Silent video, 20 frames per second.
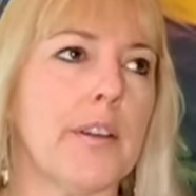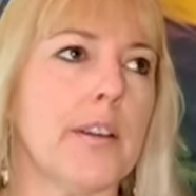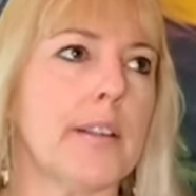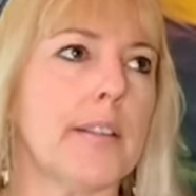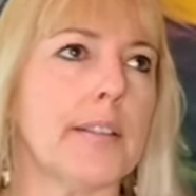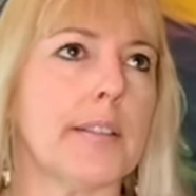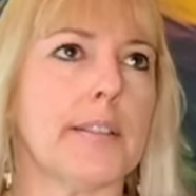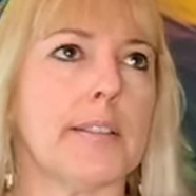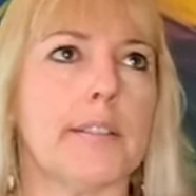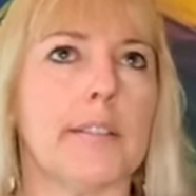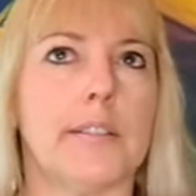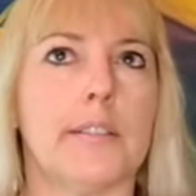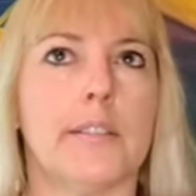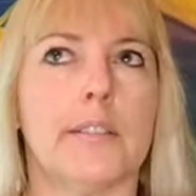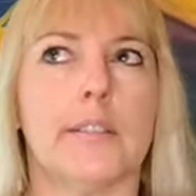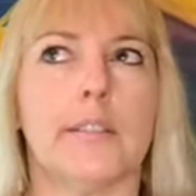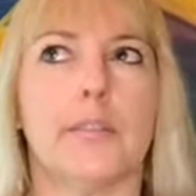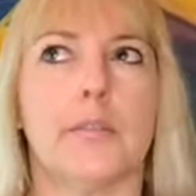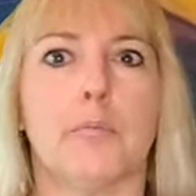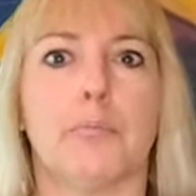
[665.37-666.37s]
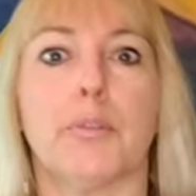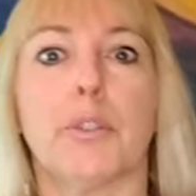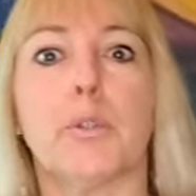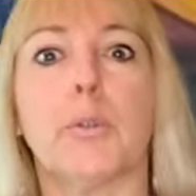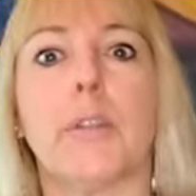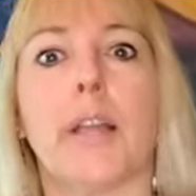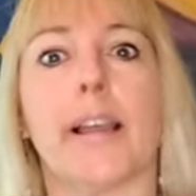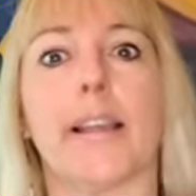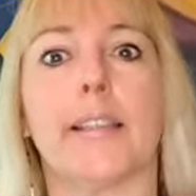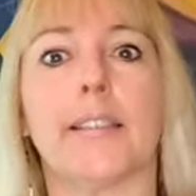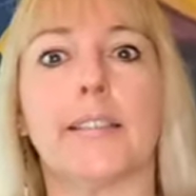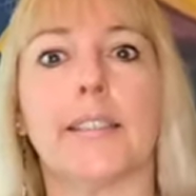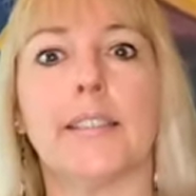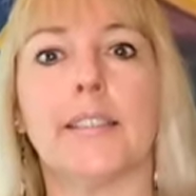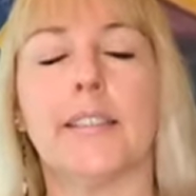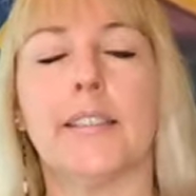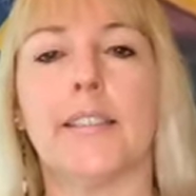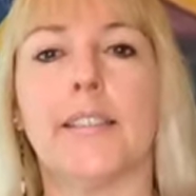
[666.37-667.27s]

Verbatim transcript: uh, blue light.